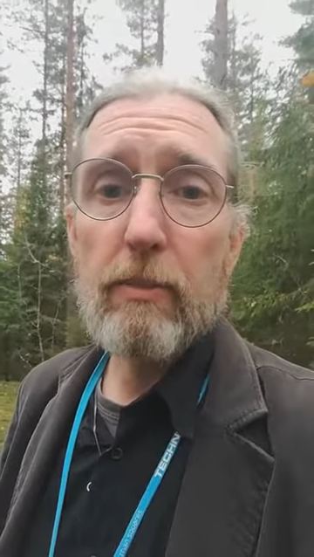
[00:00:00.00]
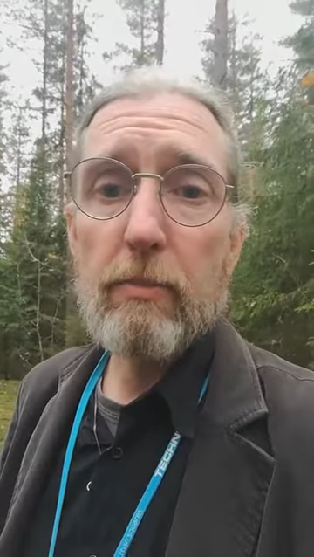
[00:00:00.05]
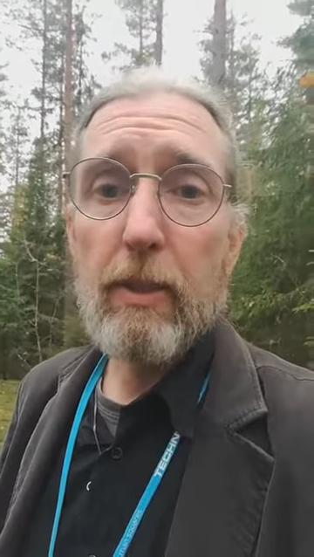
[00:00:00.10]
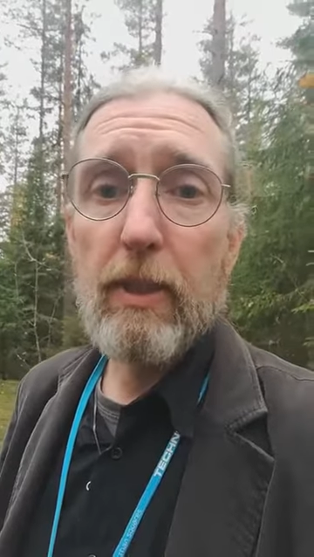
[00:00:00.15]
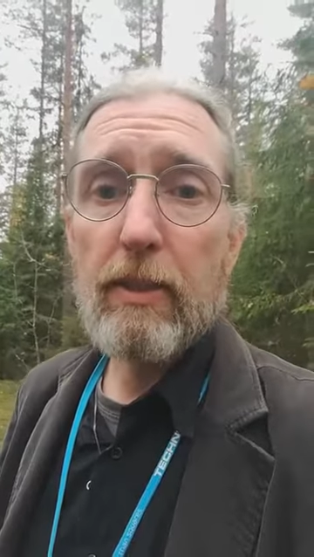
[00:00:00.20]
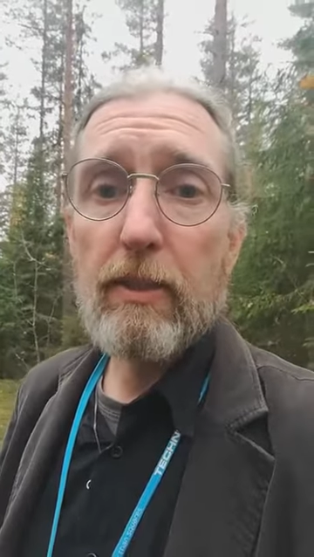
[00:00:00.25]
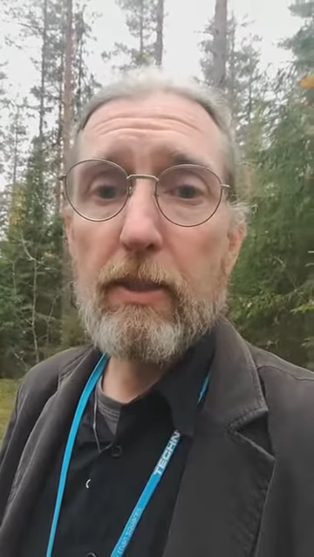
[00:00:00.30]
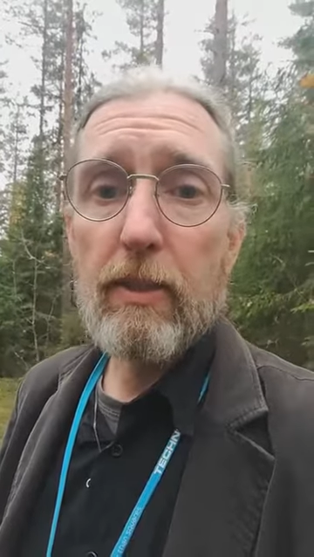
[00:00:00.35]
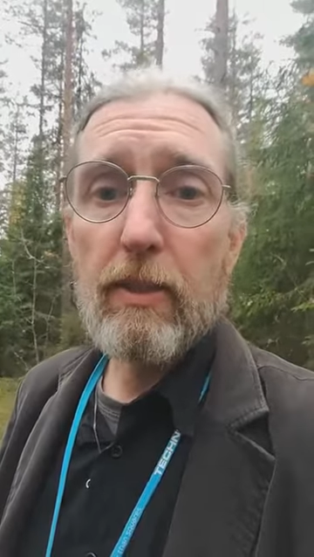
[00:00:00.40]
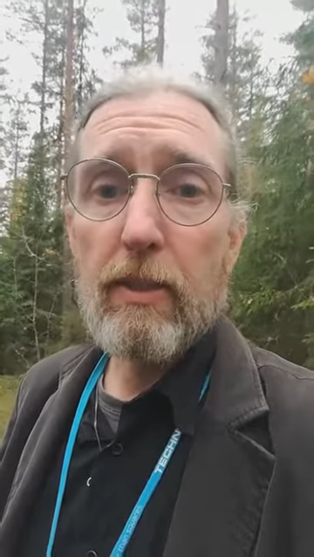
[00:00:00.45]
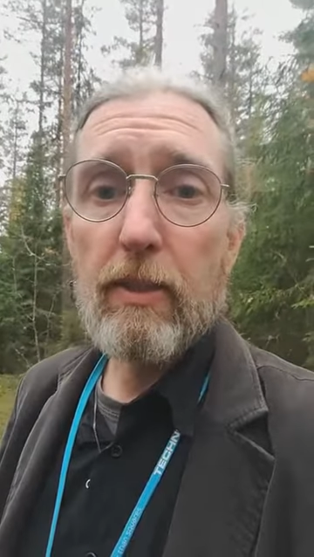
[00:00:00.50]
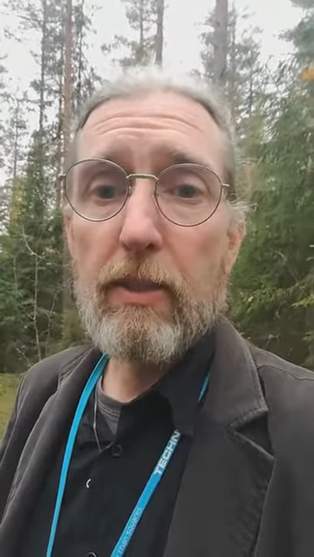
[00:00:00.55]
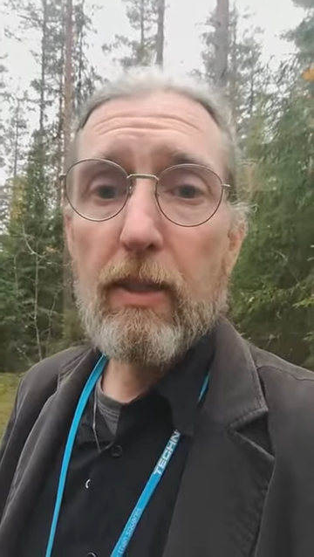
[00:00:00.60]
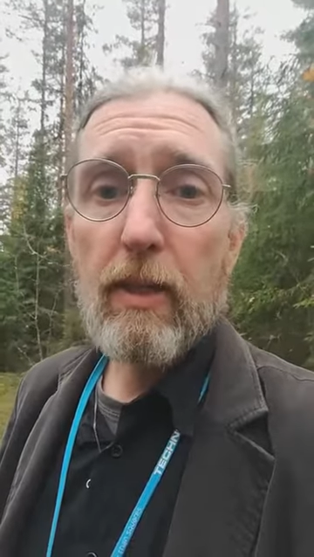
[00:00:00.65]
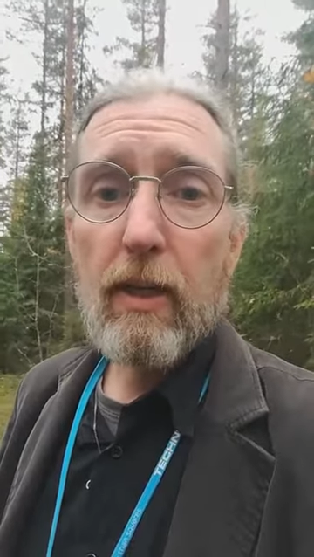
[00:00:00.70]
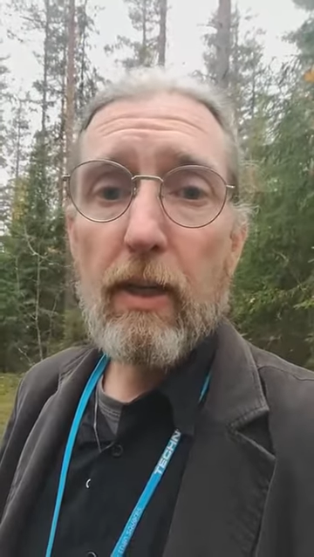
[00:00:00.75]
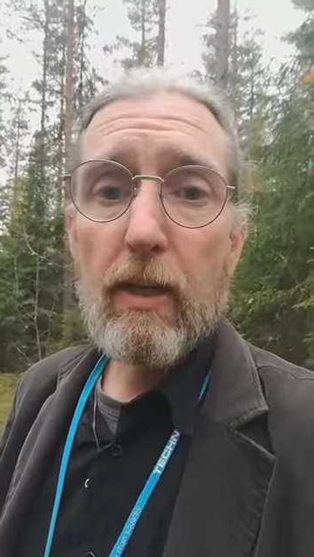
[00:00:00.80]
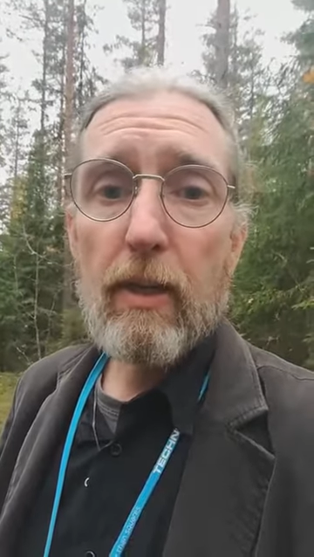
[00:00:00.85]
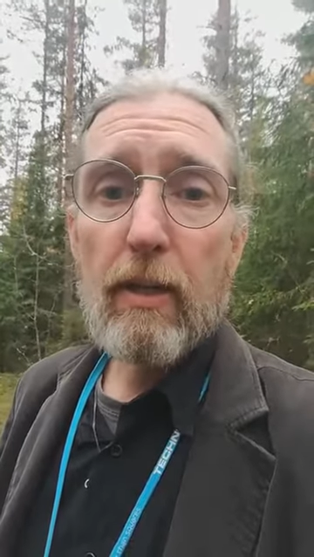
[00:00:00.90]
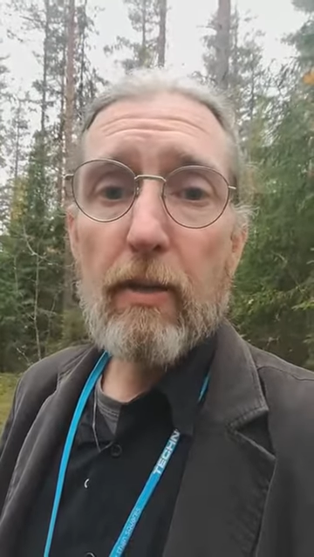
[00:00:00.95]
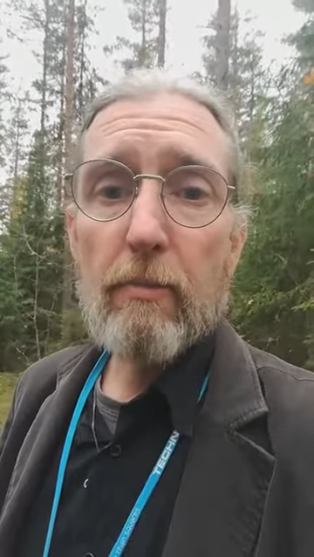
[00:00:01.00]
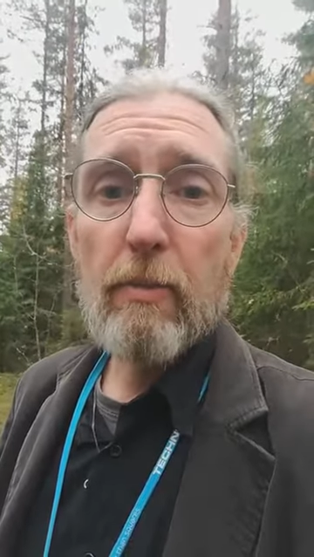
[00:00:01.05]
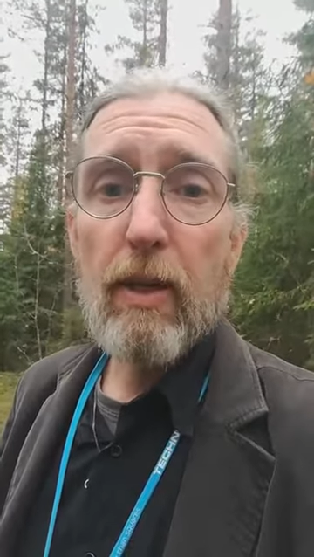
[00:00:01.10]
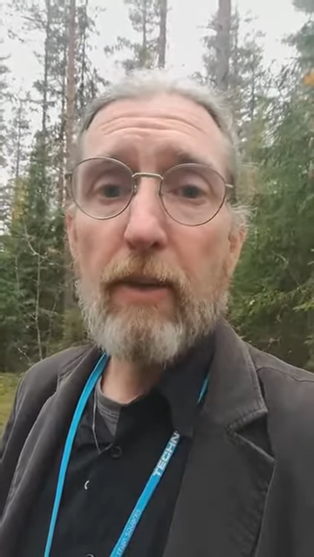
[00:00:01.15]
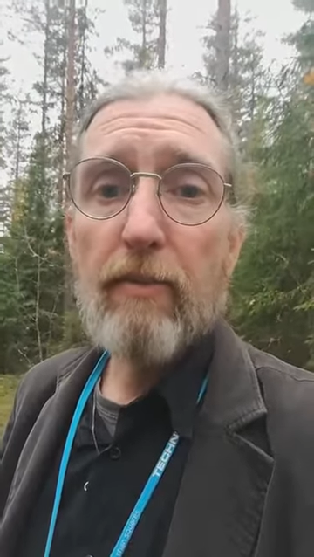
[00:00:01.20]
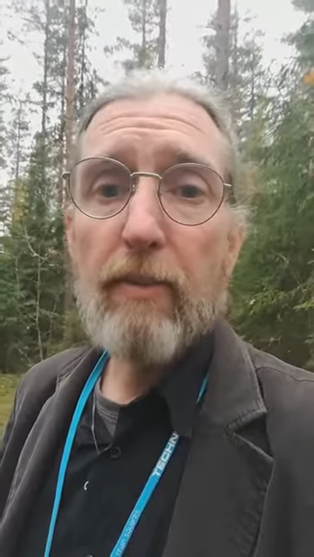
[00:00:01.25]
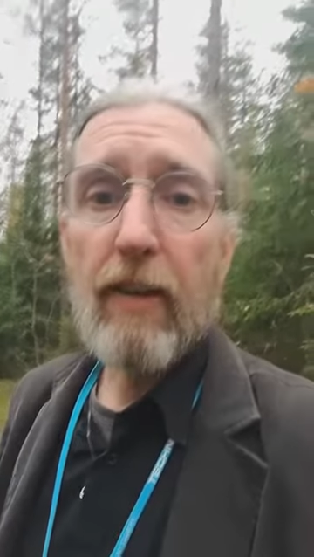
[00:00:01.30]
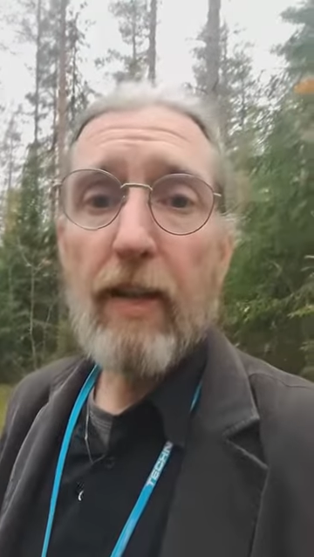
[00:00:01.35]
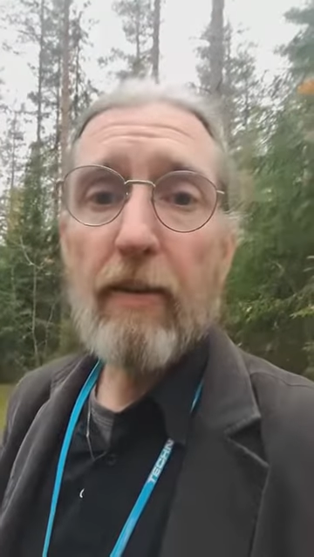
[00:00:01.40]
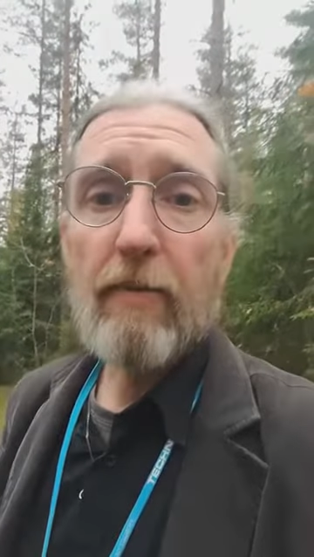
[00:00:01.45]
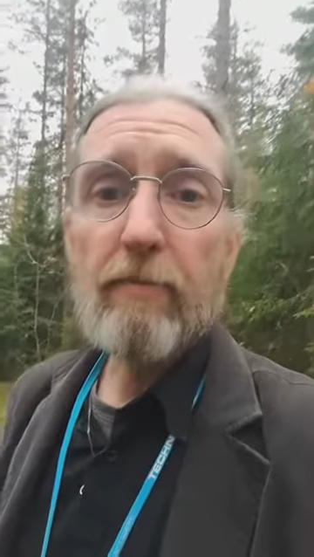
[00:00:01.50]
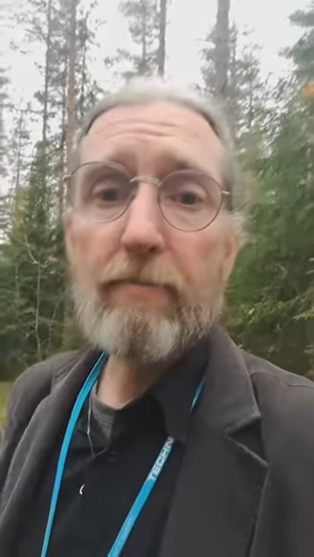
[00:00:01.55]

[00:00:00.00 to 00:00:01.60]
mentioned. Bye for now.